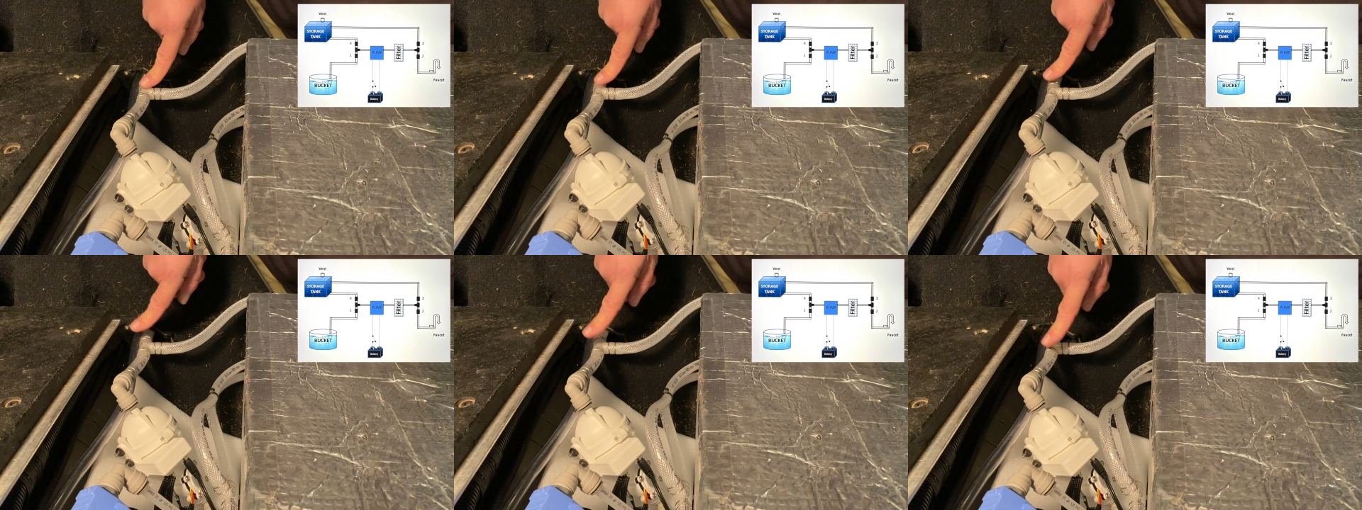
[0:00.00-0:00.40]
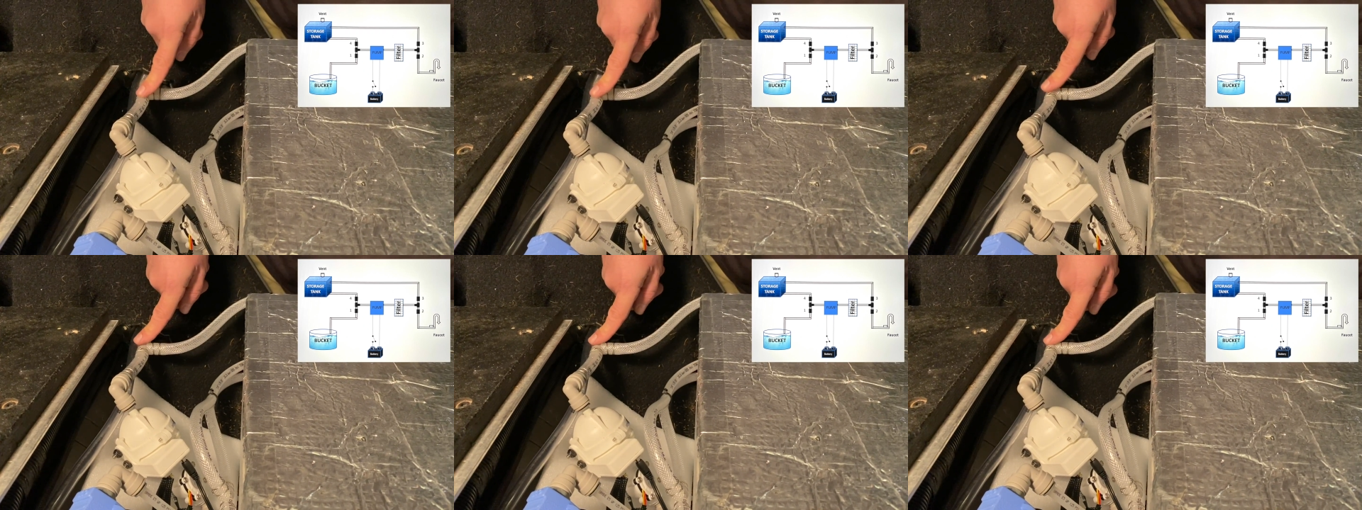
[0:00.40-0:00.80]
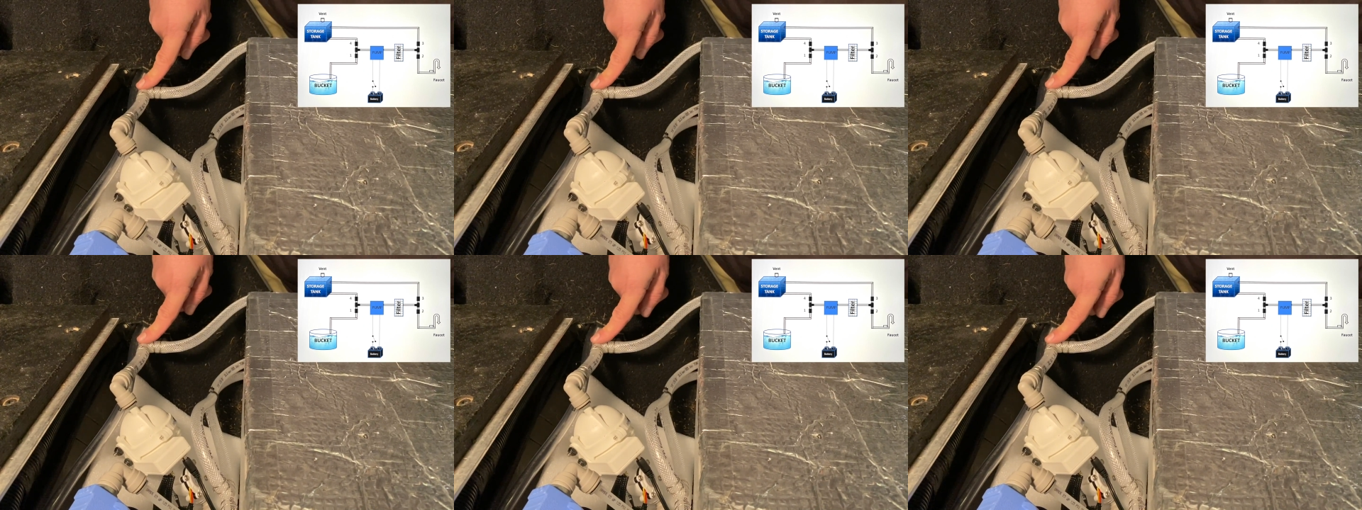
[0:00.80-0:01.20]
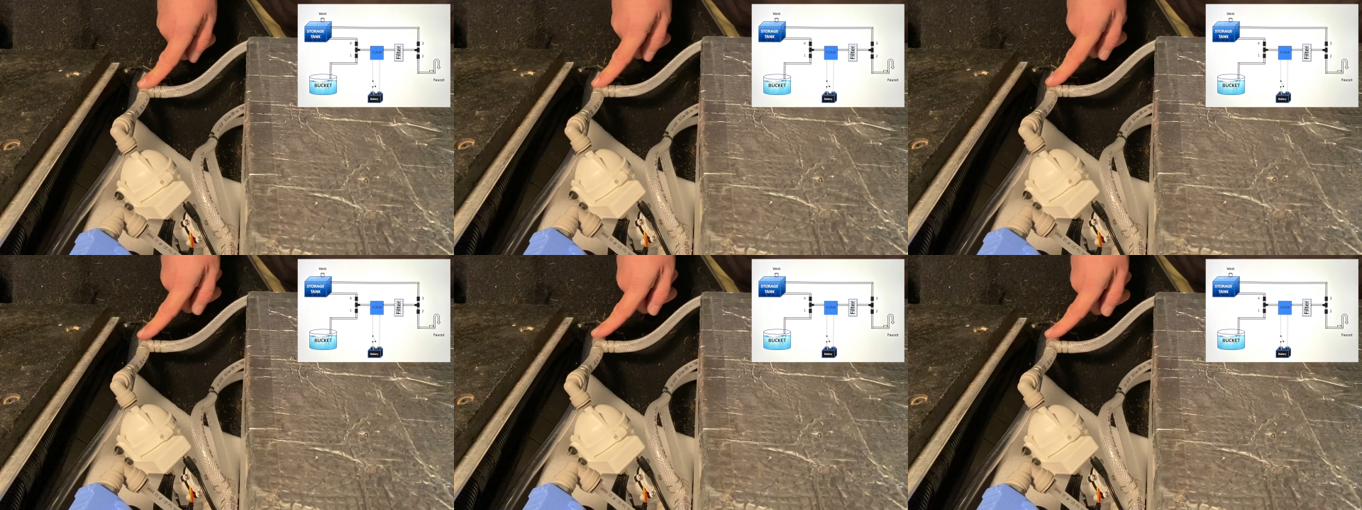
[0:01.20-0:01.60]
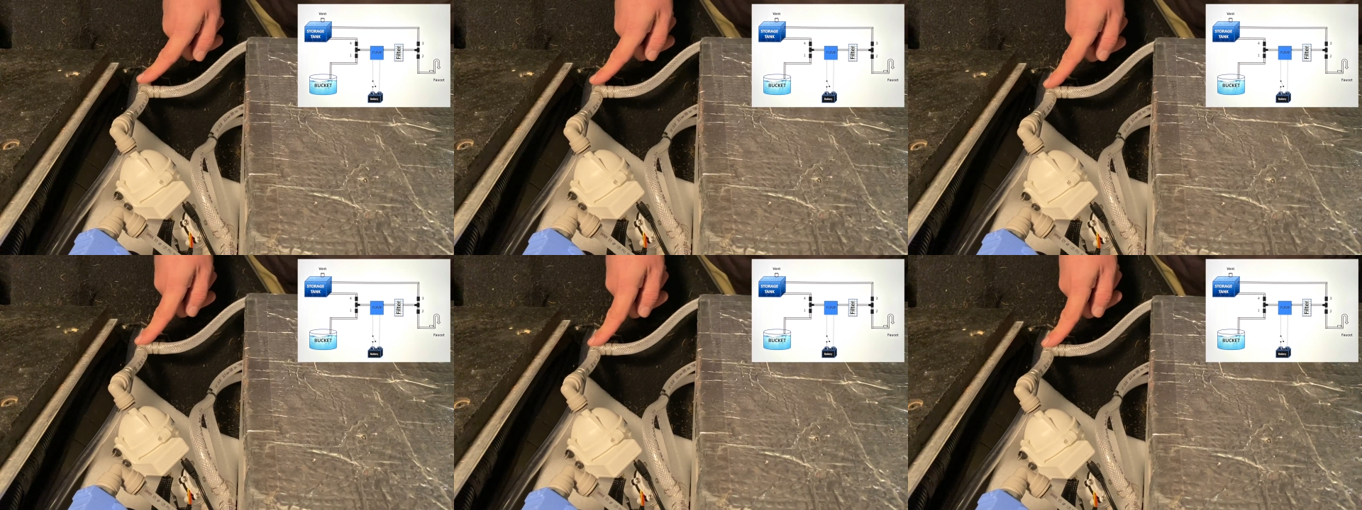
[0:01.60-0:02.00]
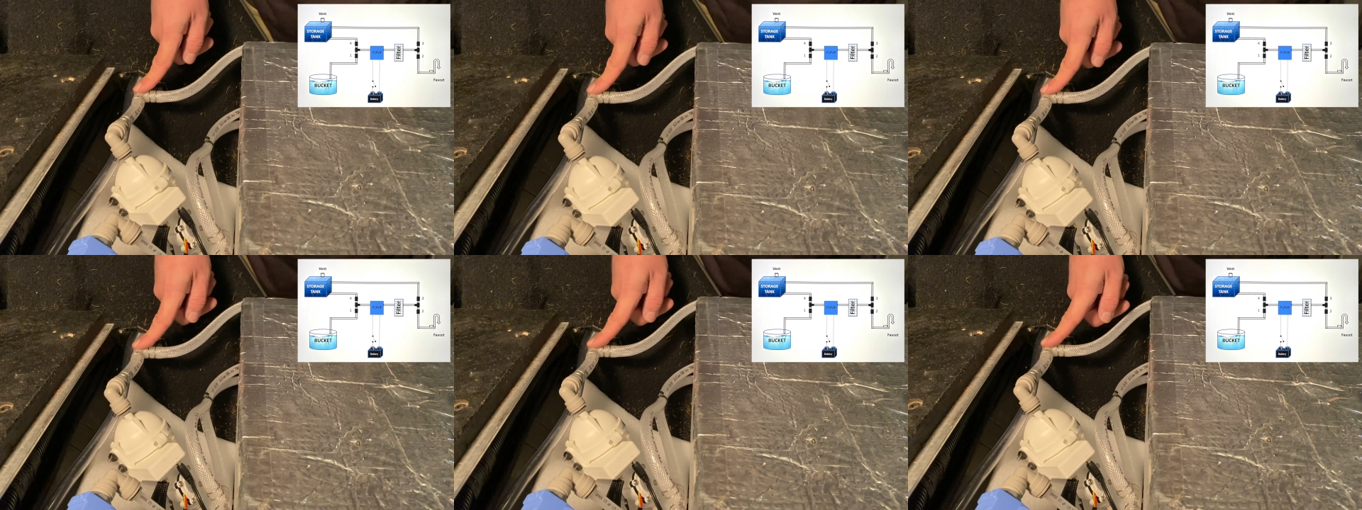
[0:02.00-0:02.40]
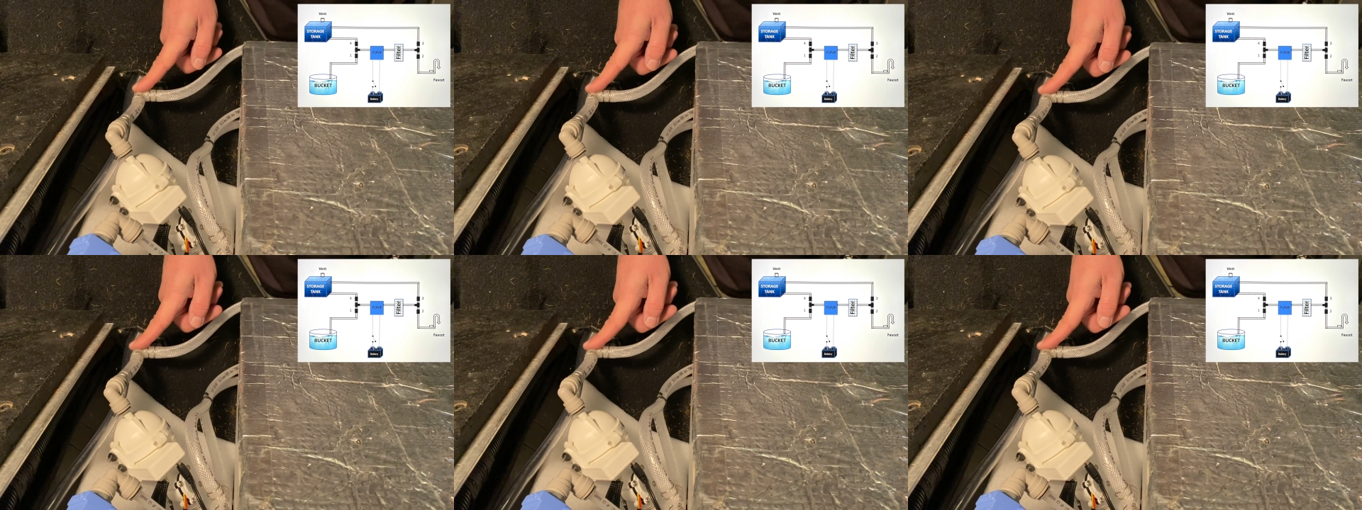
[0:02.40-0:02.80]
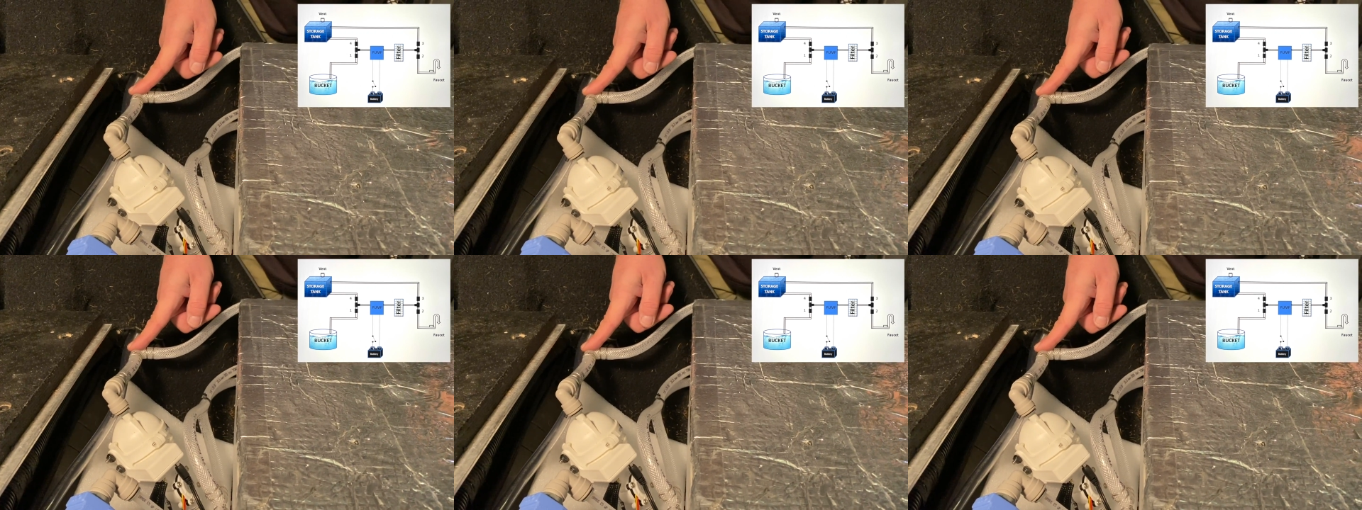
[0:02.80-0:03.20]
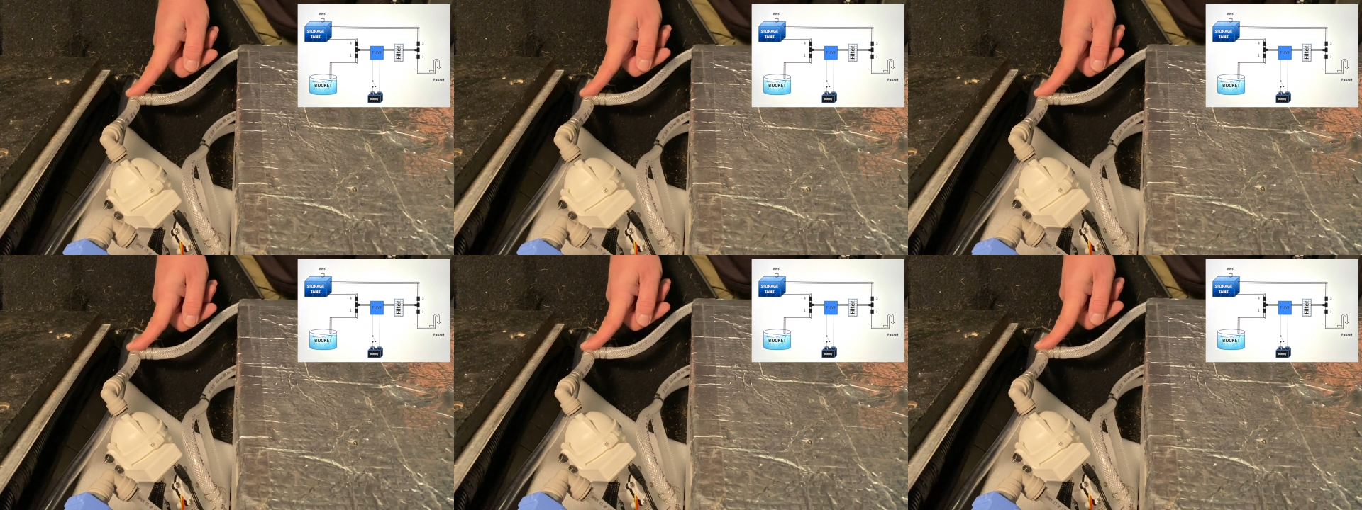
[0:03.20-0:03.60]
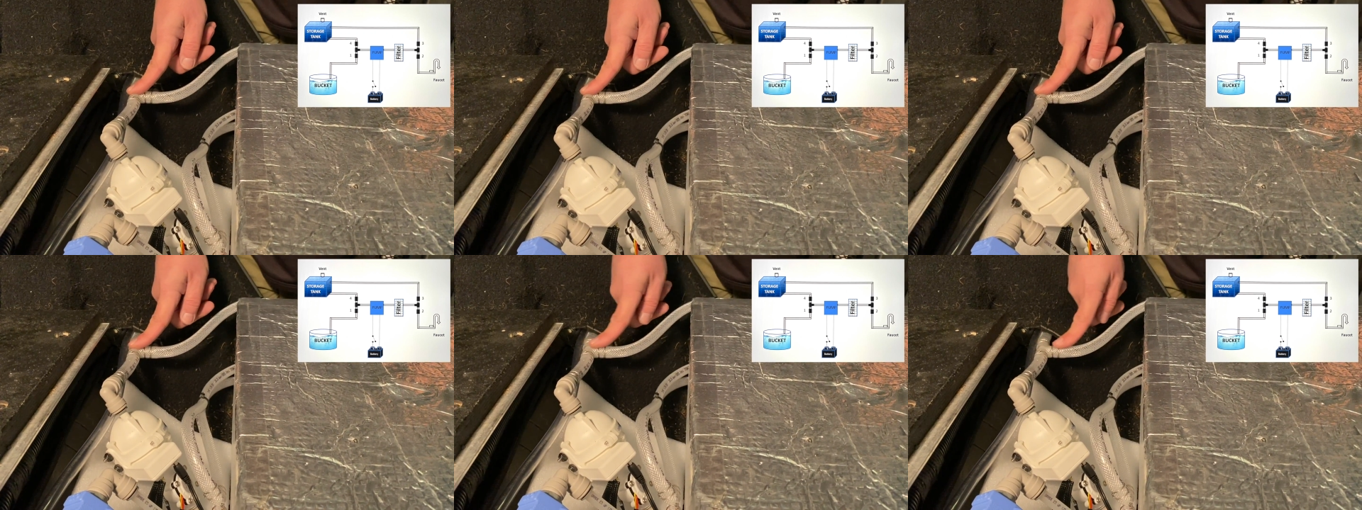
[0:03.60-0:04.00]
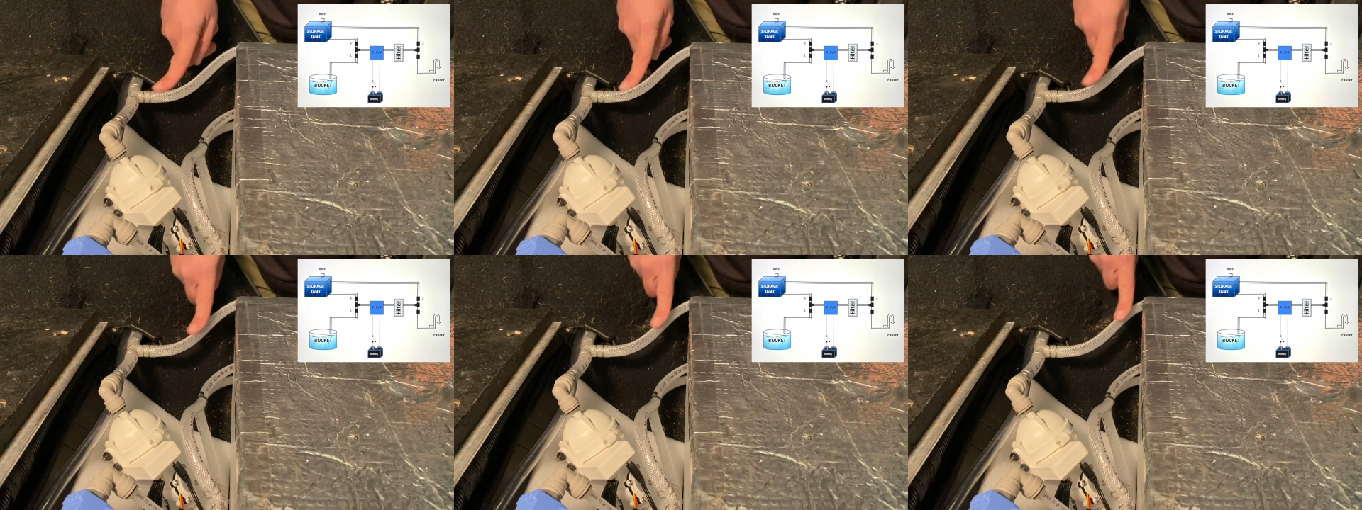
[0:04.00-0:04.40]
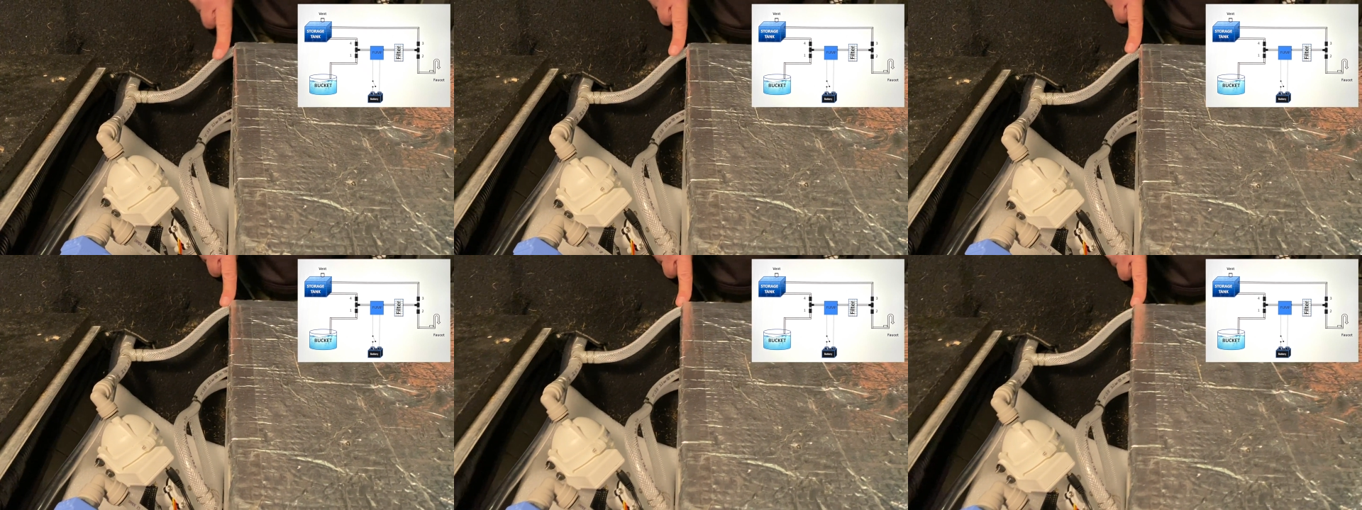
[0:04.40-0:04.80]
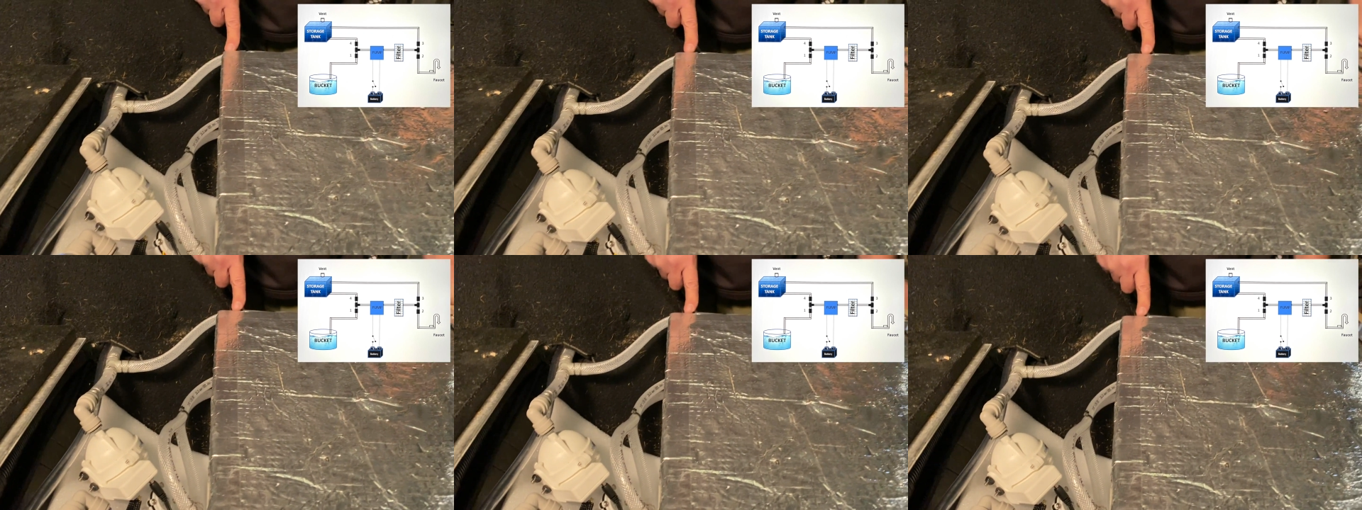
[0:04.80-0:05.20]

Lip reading: Nobody's mouth can be seen.